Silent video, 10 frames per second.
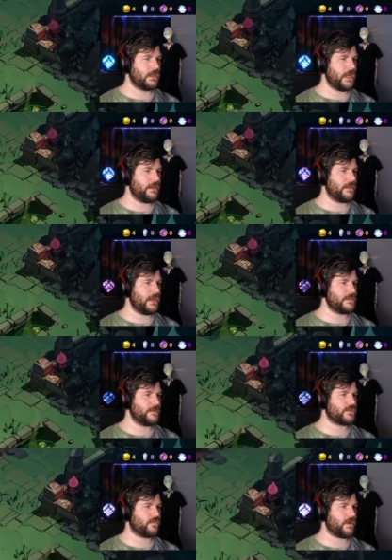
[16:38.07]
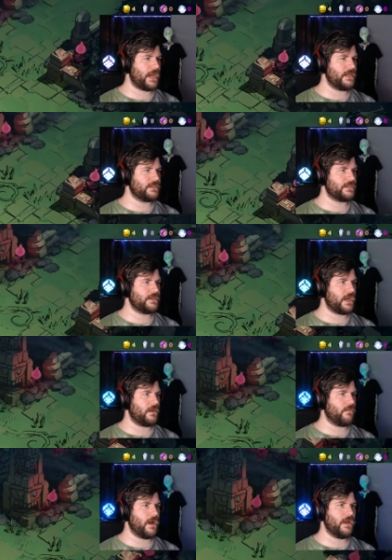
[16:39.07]
Not not as much range as you
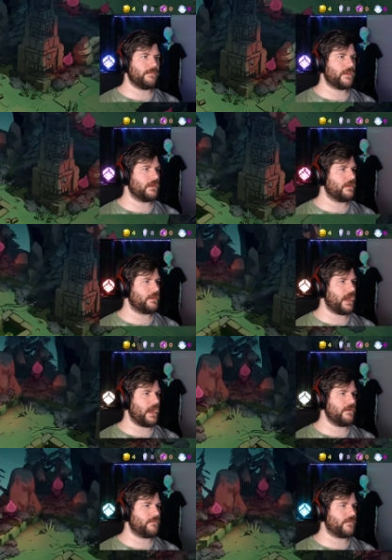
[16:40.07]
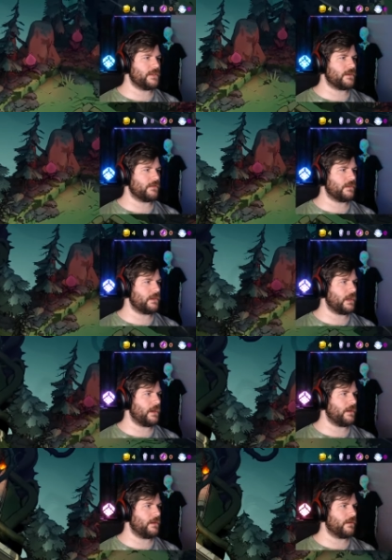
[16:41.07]
kind of want. The the Iron fit or the
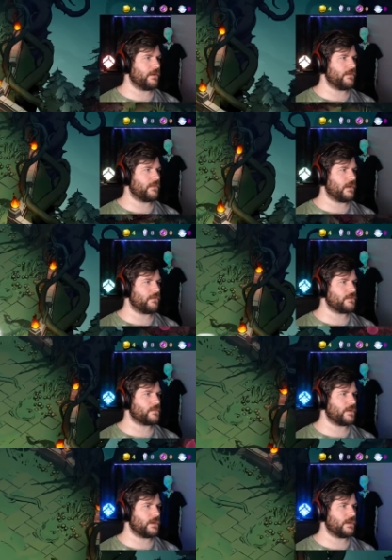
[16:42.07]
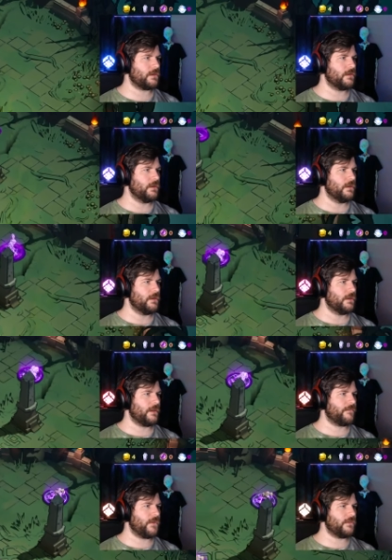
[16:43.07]
uh, Earth Knuckles were
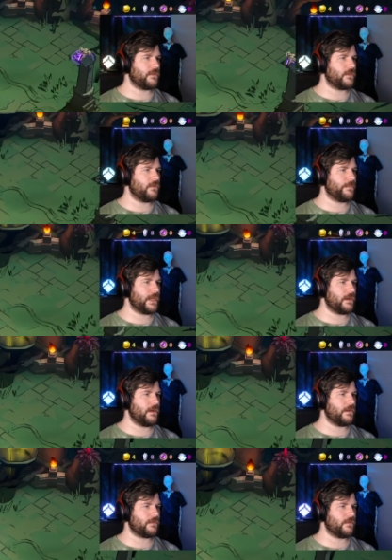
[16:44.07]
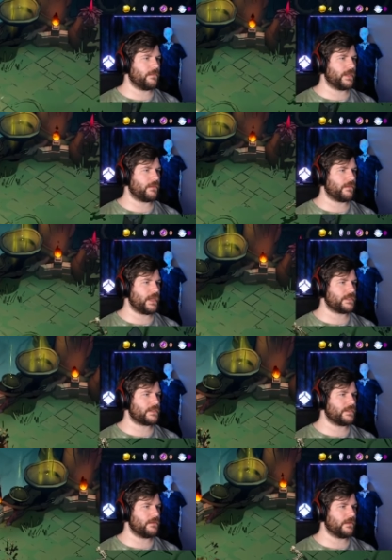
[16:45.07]
it felt a little bigger and a little bit
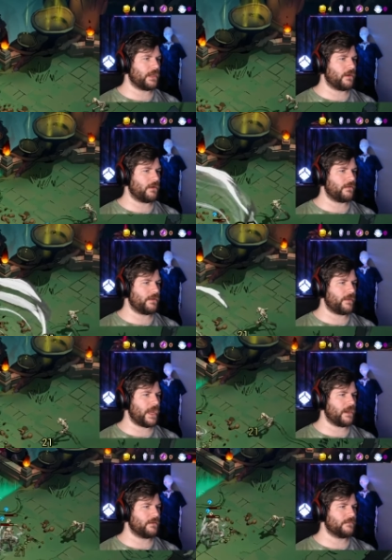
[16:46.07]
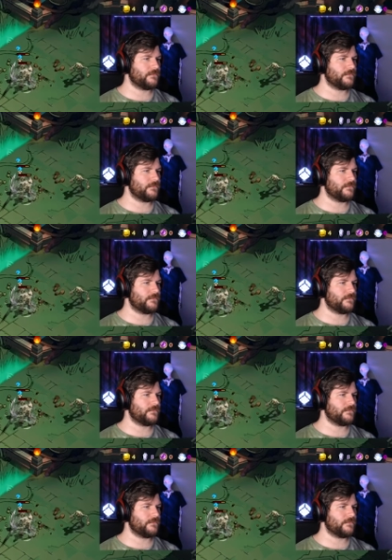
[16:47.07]
less like early lag.